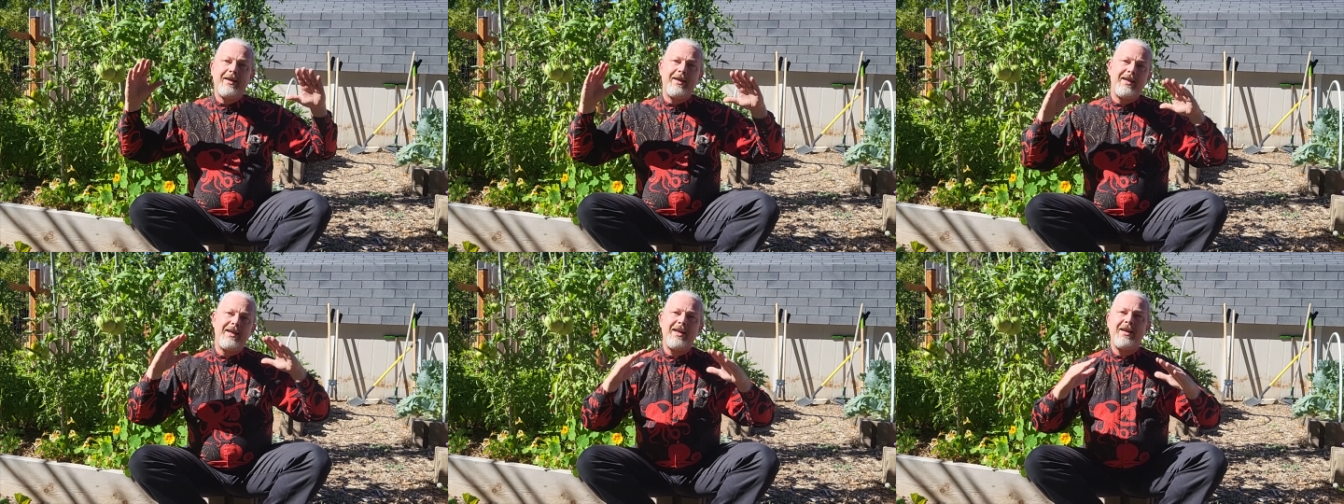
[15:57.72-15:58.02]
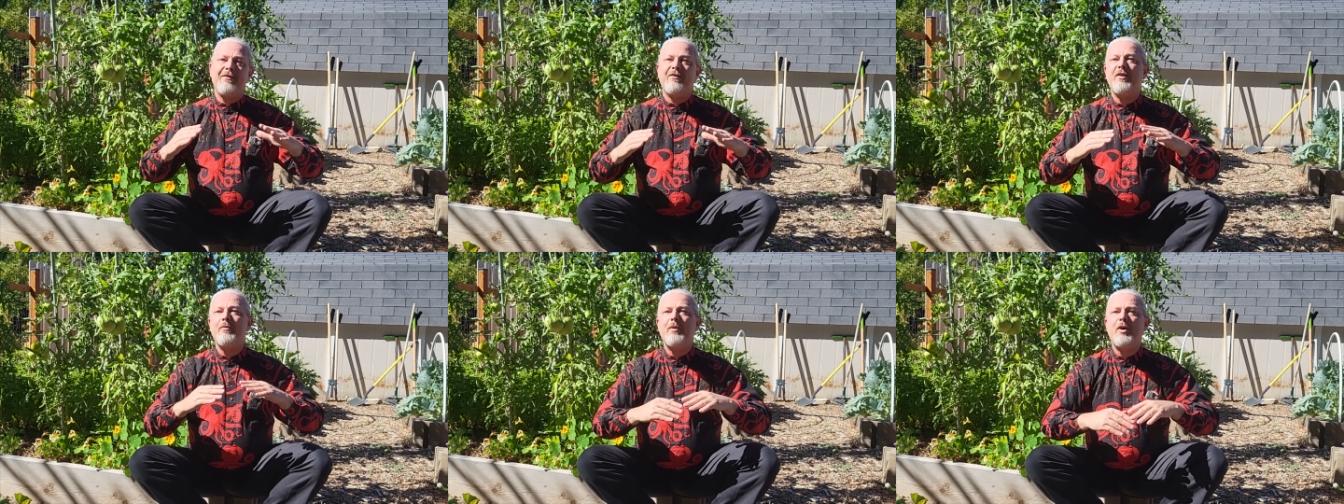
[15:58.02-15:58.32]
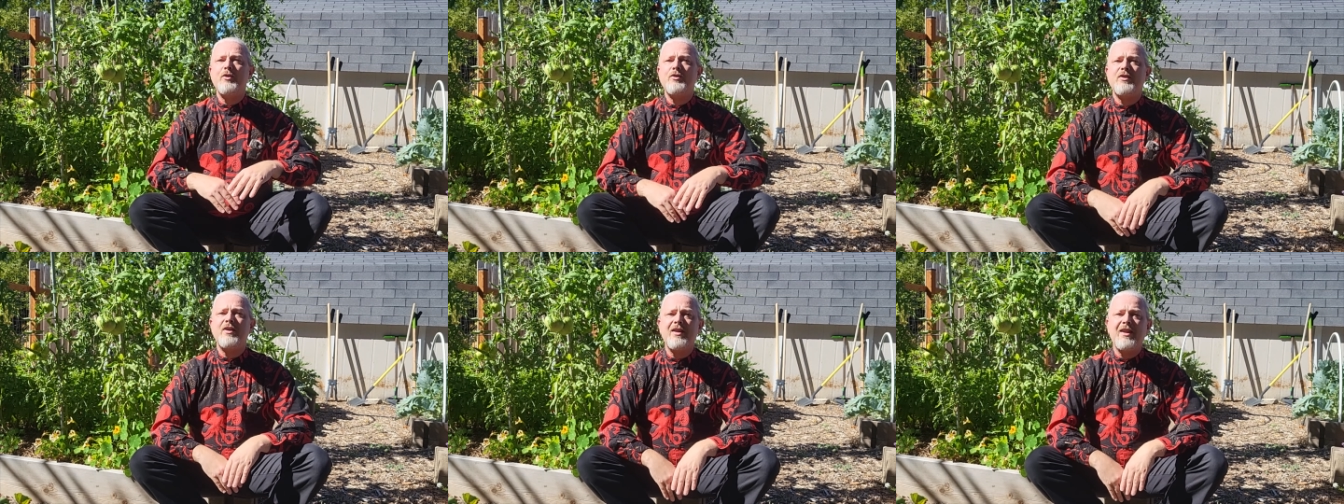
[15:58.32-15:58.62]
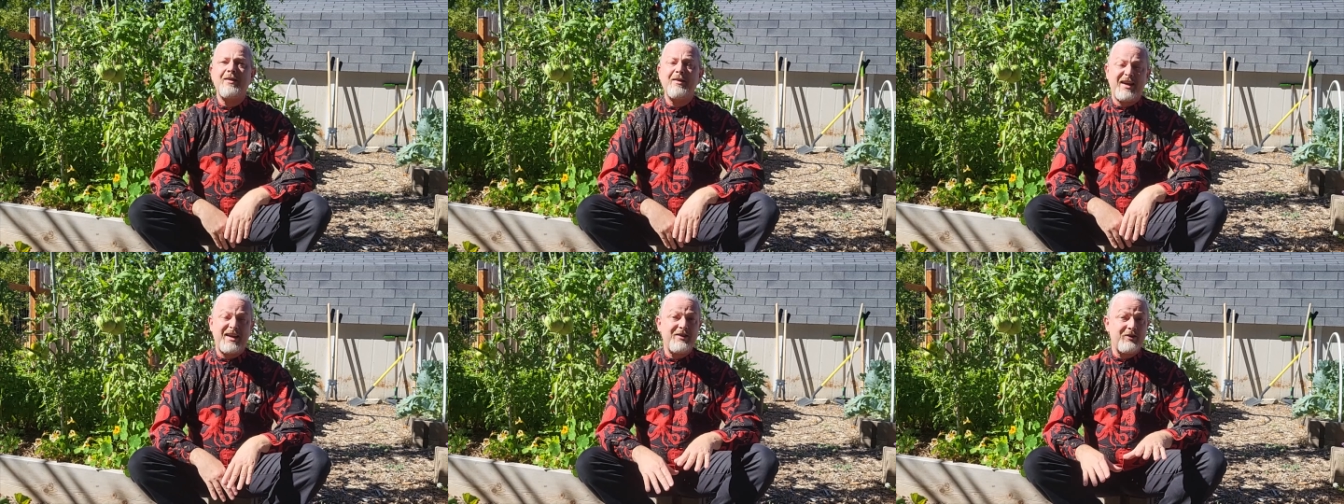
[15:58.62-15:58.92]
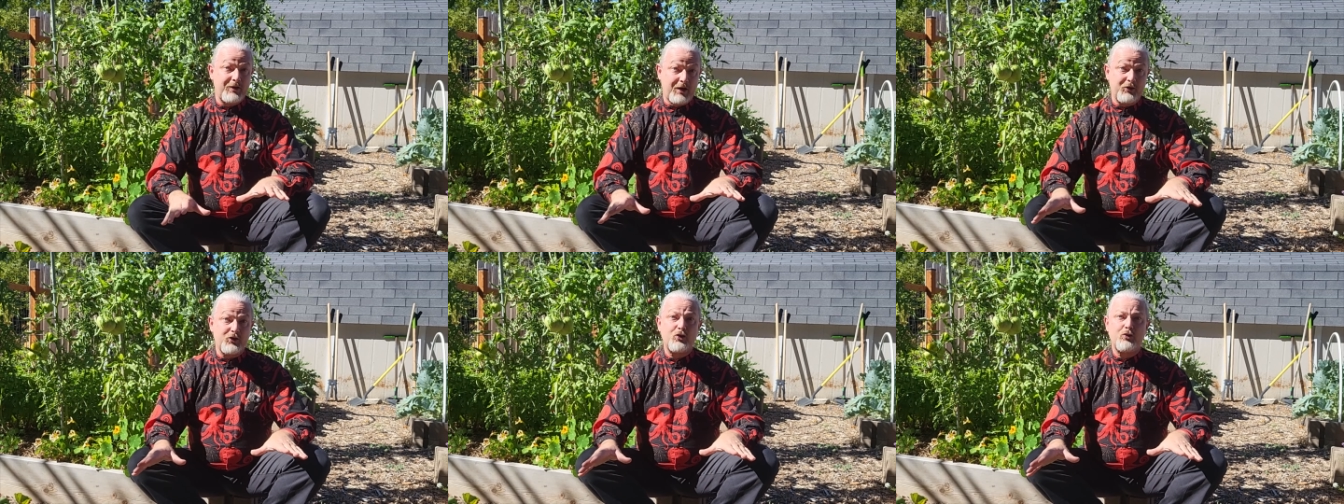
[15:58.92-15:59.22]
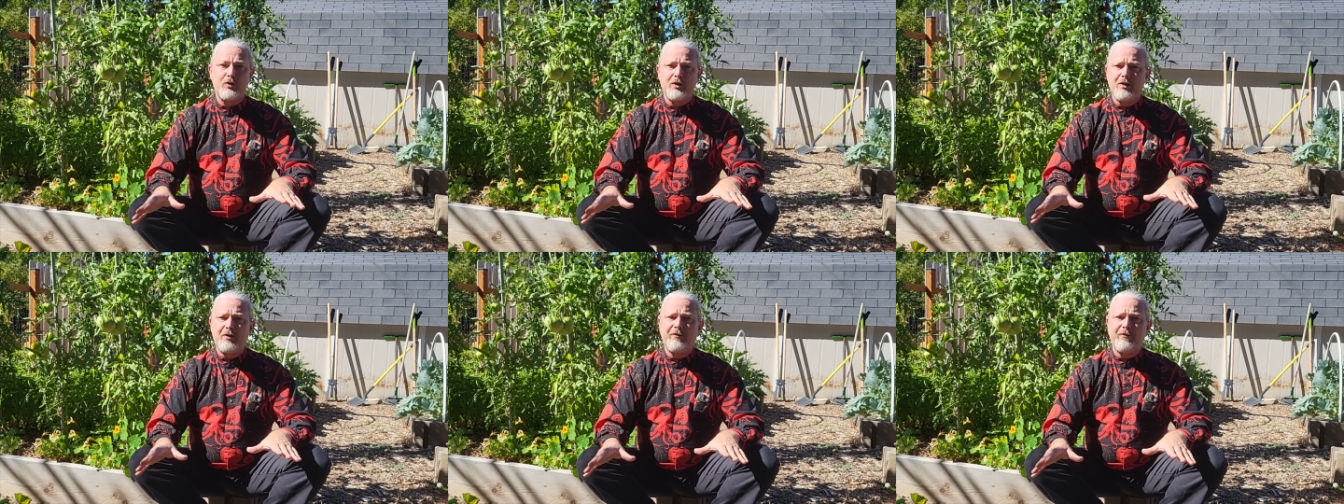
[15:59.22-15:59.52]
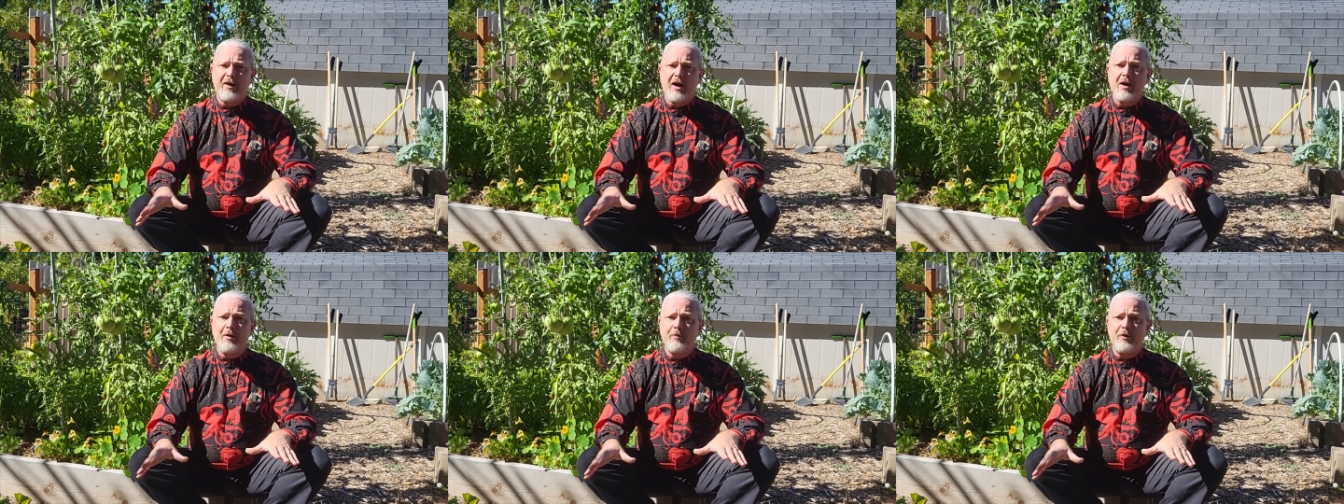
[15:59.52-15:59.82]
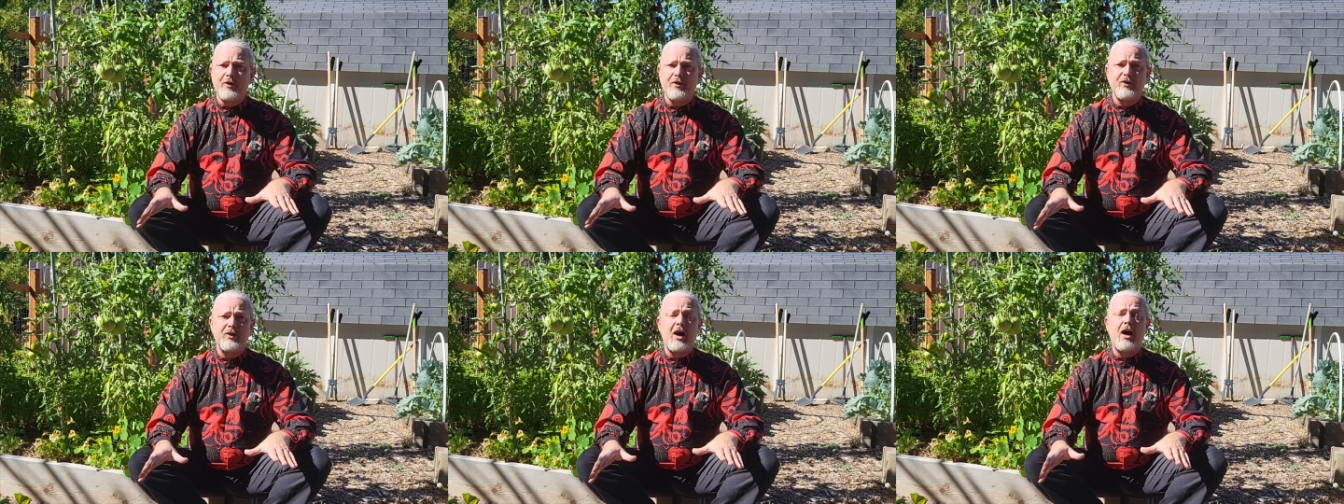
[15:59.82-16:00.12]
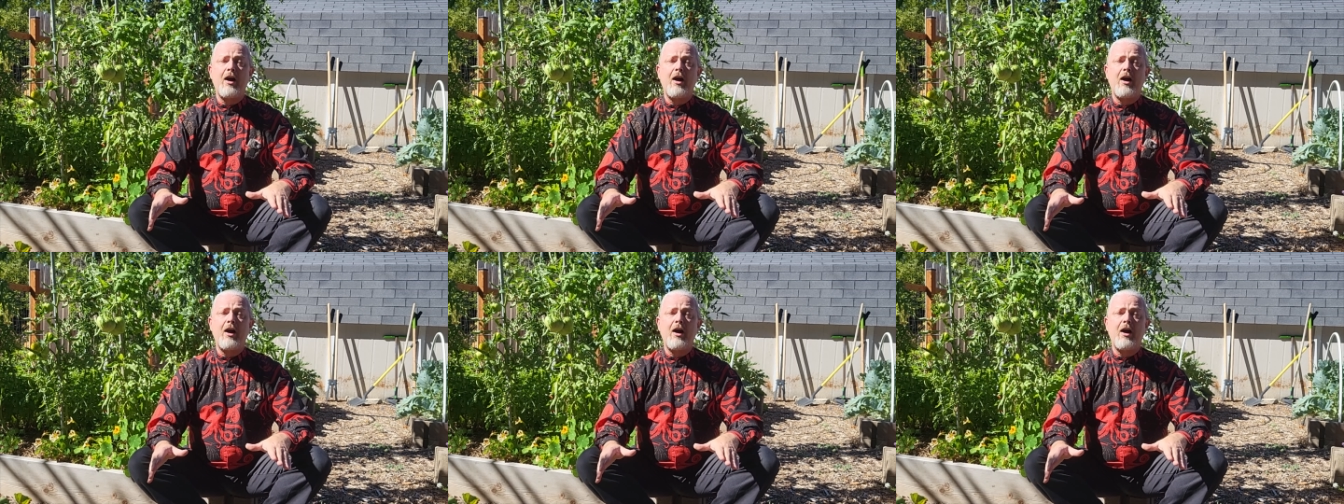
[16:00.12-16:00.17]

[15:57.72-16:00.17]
Even most of the industrial farmers